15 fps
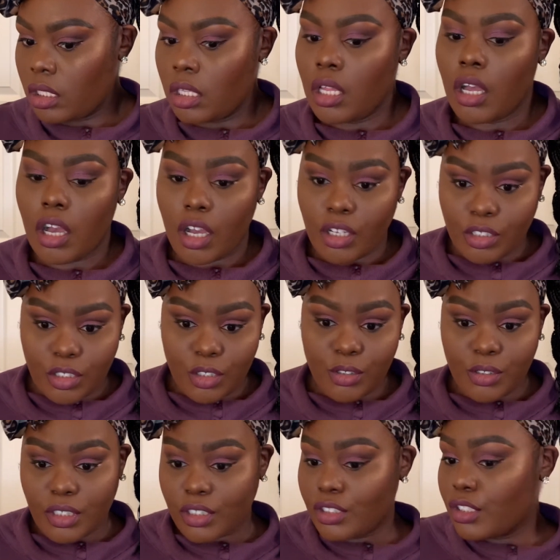Also, you
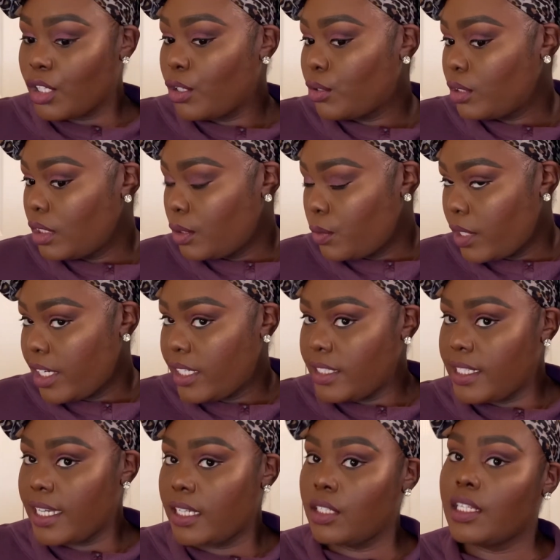can totally wear it
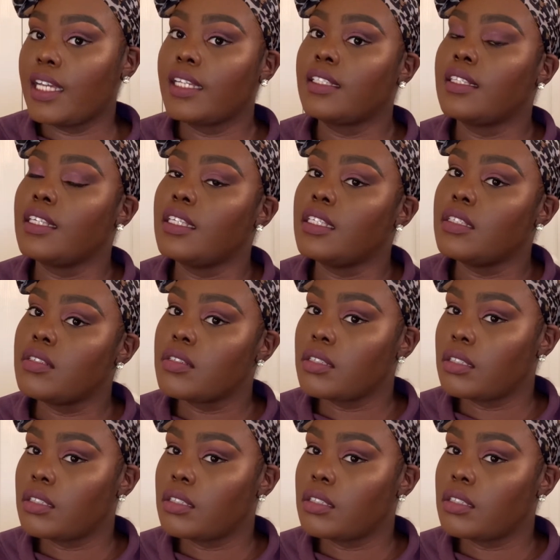down like this.